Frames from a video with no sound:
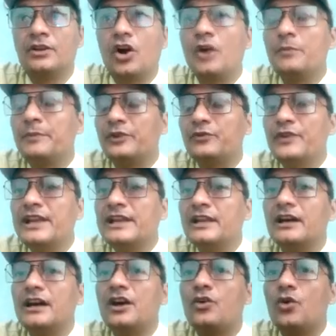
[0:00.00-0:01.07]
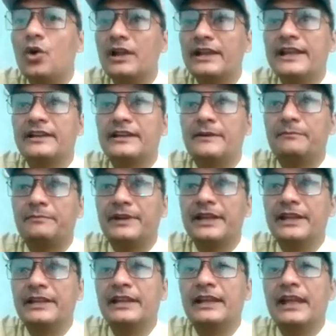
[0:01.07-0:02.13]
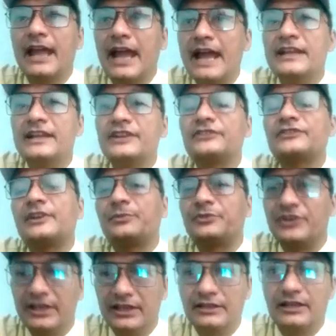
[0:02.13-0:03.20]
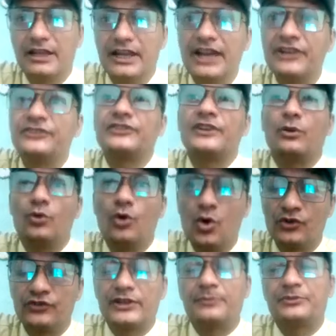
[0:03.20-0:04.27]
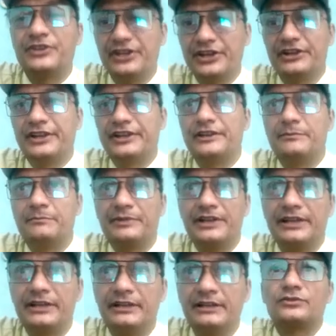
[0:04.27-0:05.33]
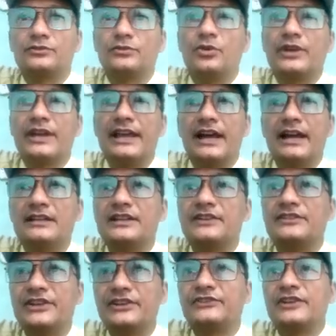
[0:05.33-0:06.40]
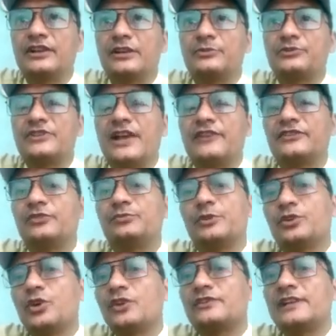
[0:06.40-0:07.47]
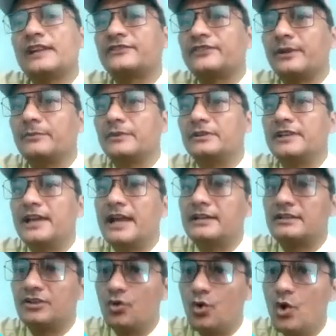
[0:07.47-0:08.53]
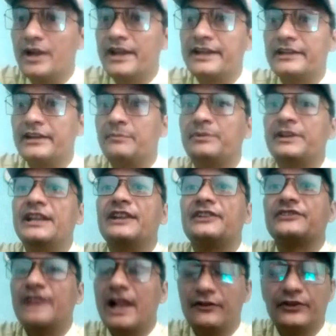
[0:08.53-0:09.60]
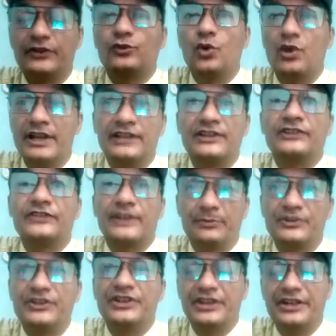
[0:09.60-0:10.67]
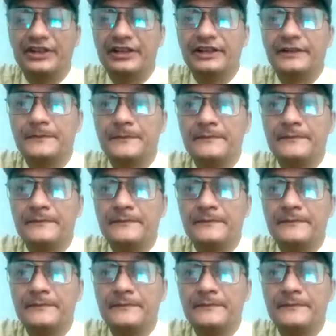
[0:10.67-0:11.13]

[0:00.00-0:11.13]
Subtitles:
or between a holding company and its own subsidiary company. Okay, under these circumstances, because that holding company itself is holding the subsidiary.